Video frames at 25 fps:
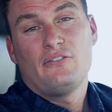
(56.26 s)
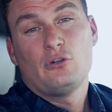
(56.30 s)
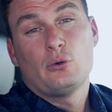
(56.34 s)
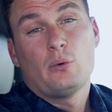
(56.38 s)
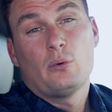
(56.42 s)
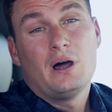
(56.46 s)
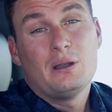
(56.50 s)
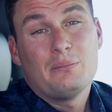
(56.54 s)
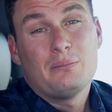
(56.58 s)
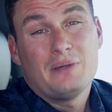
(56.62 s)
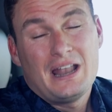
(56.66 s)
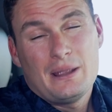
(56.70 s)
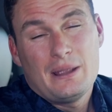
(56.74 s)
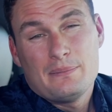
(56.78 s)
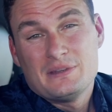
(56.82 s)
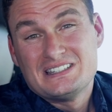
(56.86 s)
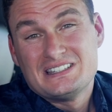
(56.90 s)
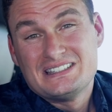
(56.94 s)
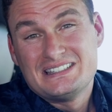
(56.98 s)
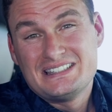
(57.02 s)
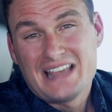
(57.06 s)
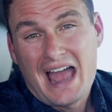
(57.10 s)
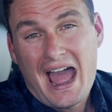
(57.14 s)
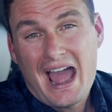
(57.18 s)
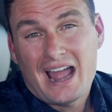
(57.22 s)
Everyone, my name
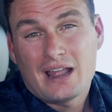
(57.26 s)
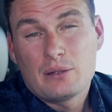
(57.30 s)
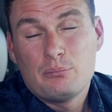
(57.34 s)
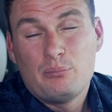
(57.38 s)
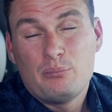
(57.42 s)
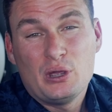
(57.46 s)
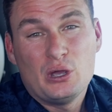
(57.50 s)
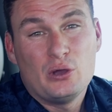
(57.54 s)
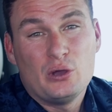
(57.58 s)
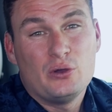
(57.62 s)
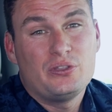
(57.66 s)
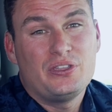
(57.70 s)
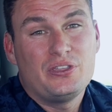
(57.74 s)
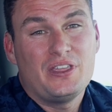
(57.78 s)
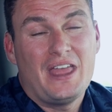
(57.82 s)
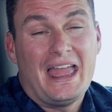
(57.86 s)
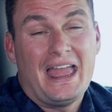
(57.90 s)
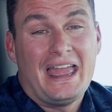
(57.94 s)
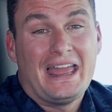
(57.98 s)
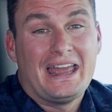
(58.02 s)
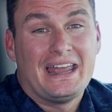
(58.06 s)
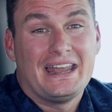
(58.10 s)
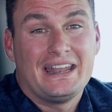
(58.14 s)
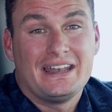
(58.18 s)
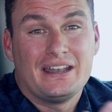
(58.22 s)
is Zack Boothe
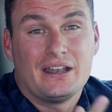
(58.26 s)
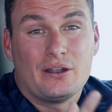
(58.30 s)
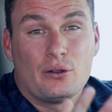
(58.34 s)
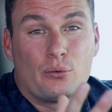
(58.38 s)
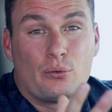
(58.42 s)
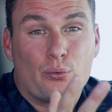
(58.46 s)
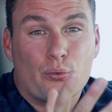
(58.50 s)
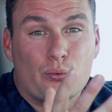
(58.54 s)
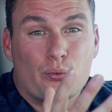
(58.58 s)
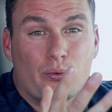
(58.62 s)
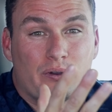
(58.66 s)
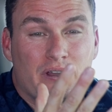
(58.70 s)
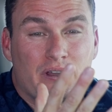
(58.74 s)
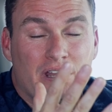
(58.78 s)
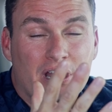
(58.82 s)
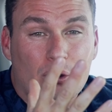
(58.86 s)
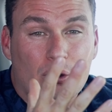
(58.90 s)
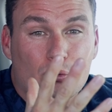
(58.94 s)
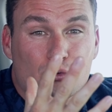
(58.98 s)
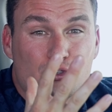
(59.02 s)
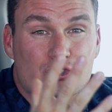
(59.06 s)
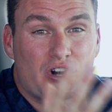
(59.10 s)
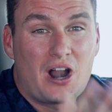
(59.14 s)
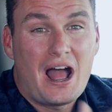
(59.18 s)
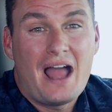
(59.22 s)
and you
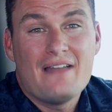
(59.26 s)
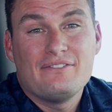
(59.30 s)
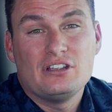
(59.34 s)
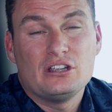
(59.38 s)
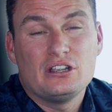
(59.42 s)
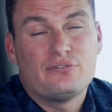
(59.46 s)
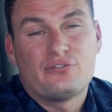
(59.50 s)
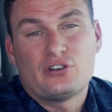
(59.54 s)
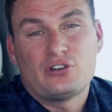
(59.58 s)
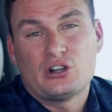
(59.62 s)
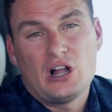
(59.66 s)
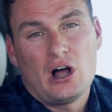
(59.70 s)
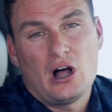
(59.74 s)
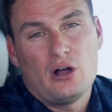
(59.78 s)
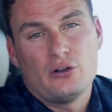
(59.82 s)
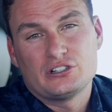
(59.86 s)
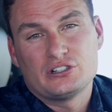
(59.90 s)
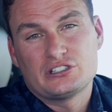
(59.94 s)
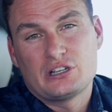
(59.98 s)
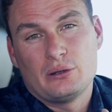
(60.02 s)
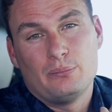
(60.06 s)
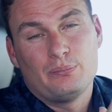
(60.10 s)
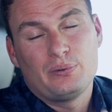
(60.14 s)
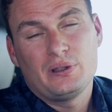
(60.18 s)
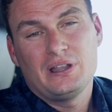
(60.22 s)
know, driving for
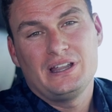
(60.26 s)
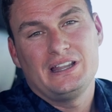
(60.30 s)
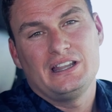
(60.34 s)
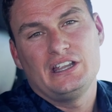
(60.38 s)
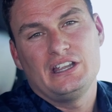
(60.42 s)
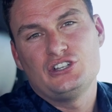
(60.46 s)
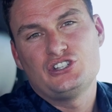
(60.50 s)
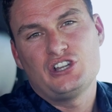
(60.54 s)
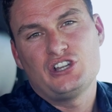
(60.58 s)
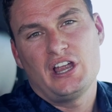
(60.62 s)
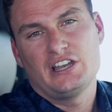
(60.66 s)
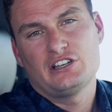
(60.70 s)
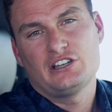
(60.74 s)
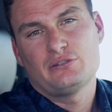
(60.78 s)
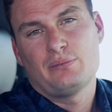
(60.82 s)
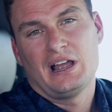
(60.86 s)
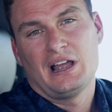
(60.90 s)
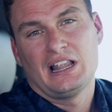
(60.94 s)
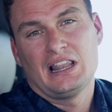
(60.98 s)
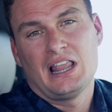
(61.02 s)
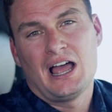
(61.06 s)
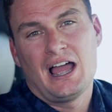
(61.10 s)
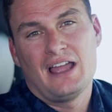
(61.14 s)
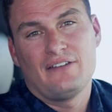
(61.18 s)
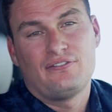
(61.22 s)
dollars completely changed
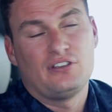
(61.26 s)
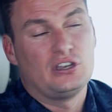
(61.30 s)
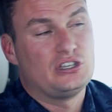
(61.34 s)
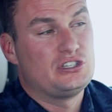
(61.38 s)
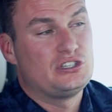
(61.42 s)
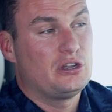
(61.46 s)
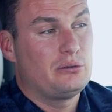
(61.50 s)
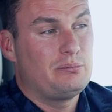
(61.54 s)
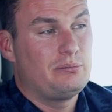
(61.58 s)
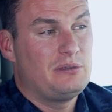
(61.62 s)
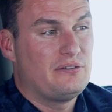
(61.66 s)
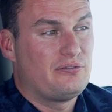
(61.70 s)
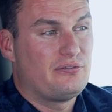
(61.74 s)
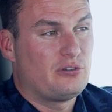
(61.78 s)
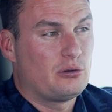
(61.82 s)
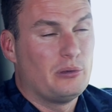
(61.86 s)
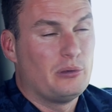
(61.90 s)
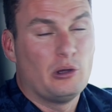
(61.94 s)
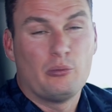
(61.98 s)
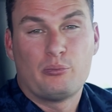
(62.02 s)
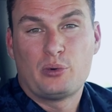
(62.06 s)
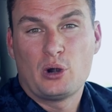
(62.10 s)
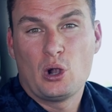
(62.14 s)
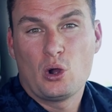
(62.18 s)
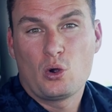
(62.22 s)
my life. It took me
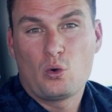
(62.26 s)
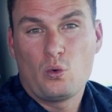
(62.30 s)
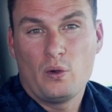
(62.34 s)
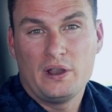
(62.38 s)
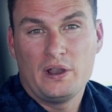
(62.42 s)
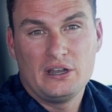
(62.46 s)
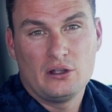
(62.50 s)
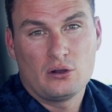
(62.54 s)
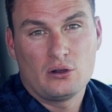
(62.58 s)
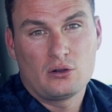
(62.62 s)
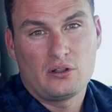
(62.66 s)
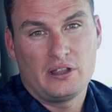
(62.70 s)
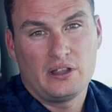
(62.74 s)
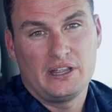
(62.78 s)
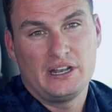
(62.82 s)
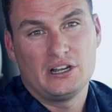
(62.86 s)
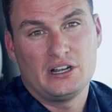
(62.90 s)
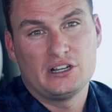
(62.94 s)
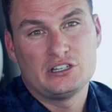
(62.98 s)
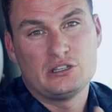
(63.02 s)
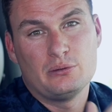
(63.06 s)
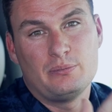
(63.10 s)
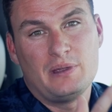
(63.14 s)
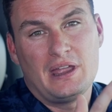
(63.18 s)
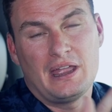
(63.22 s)
from a broke window
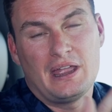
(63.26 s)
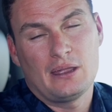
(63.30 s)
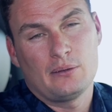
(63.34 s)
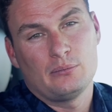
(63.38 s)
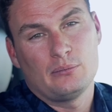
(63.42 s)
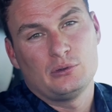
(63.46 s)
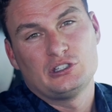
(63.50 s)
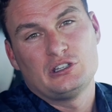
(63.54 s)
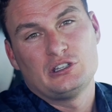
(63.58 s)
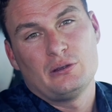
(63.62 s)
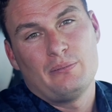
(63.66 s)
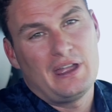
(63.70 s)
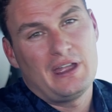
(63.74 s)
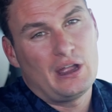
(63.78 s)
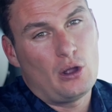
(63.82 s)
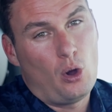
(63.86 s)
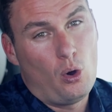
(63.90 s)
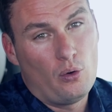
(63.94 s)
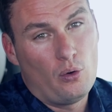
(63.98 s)
cleaner to being able to make